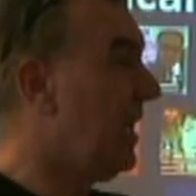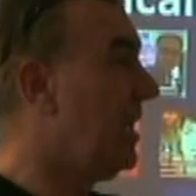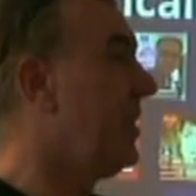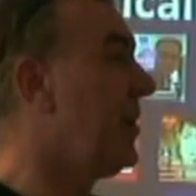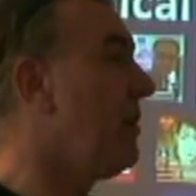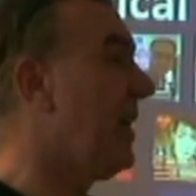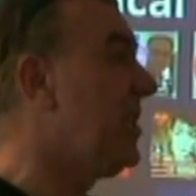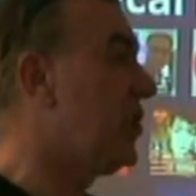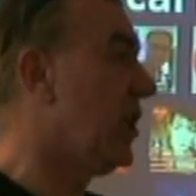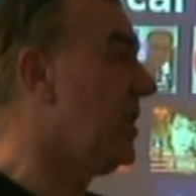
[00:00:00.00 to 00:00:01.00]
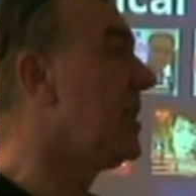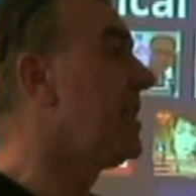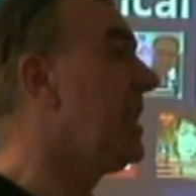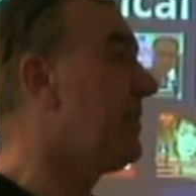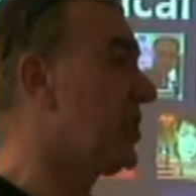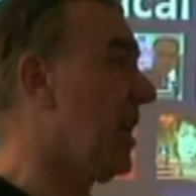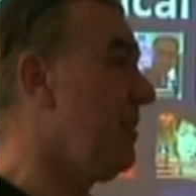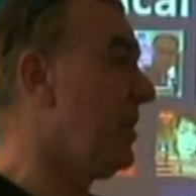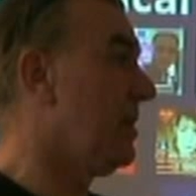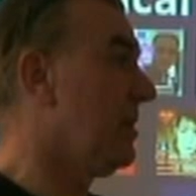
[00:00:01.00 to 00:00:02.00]
novation and the deed of
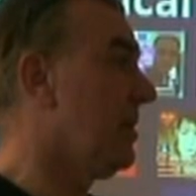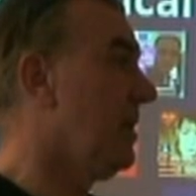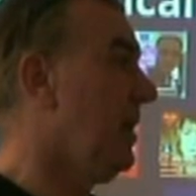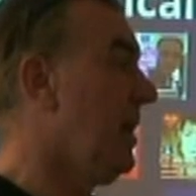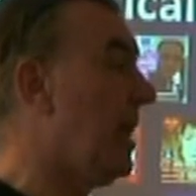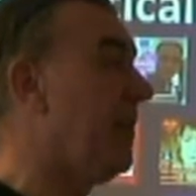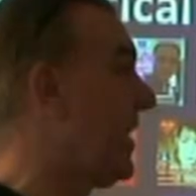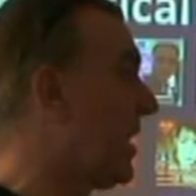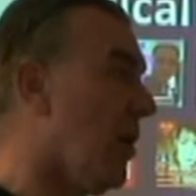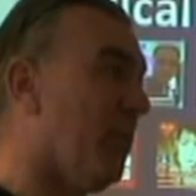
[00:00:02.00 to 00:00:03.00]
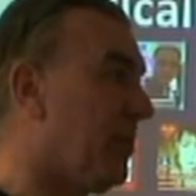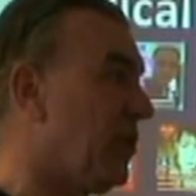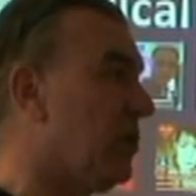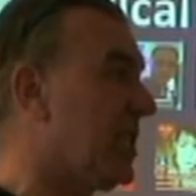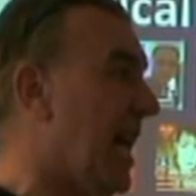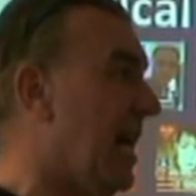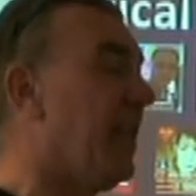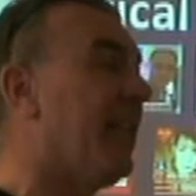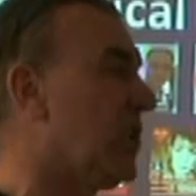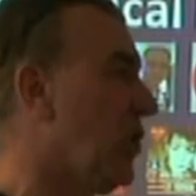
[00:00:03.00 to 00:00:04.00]
assignment. And if they can't produce
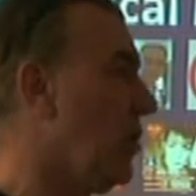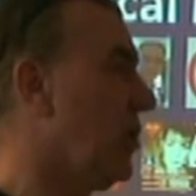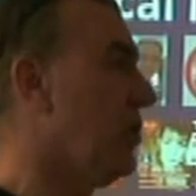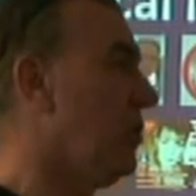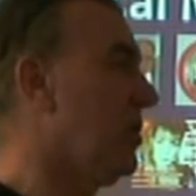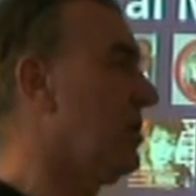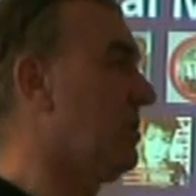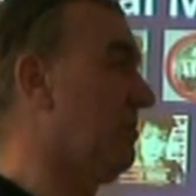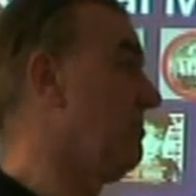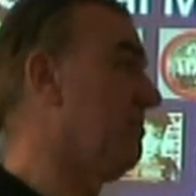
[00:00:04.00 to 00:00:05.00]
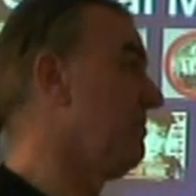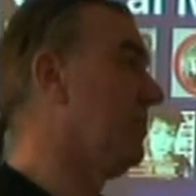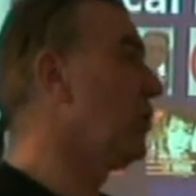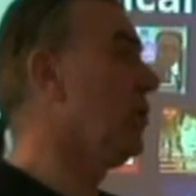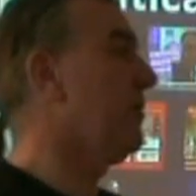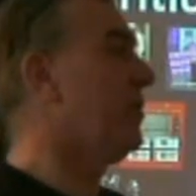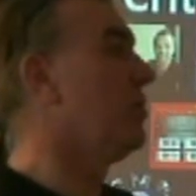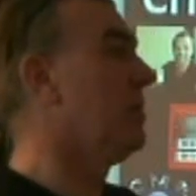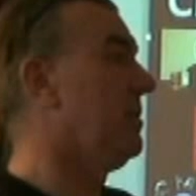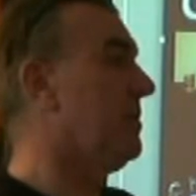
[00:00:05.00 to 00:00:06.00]
that, then that charging order's
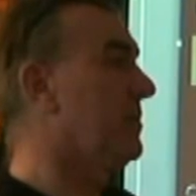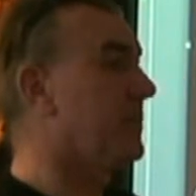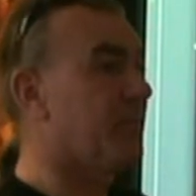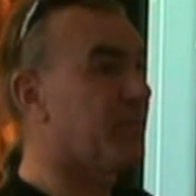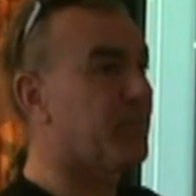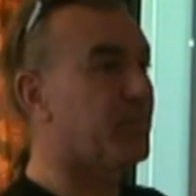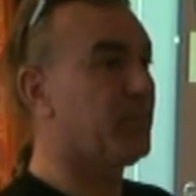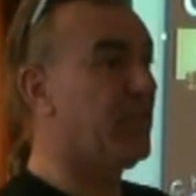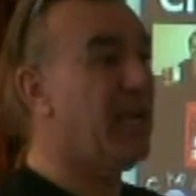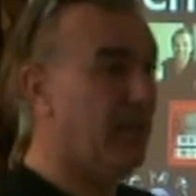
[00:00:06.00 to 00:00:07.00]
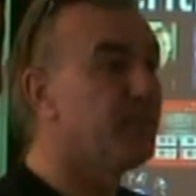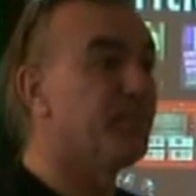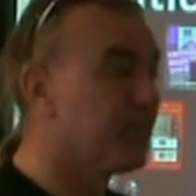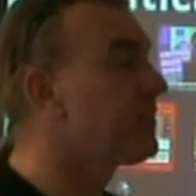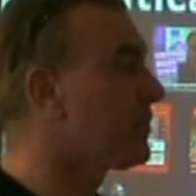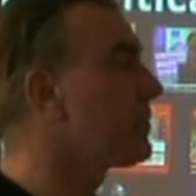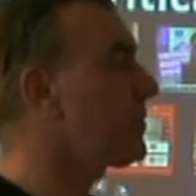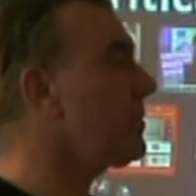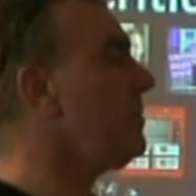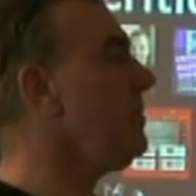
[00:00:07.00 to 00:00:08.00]
unlawful. Yeah, it's void, isn't it? Yeah. They
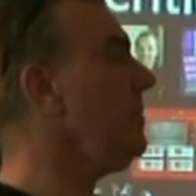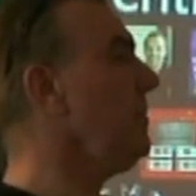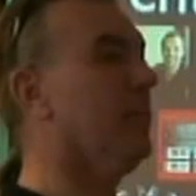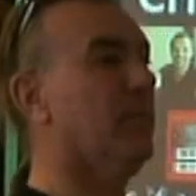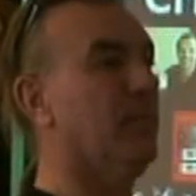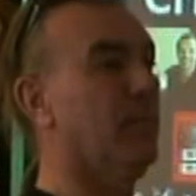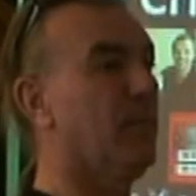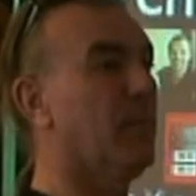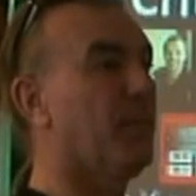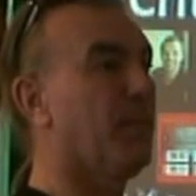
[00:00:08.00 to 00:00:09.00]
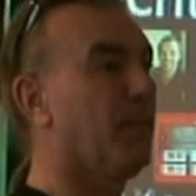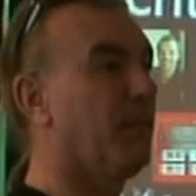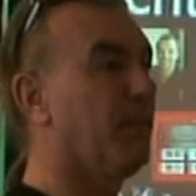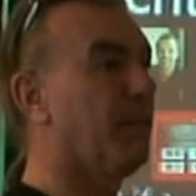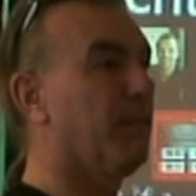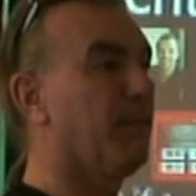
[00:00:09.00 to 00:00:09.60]
have to give you the deed, they have to give you the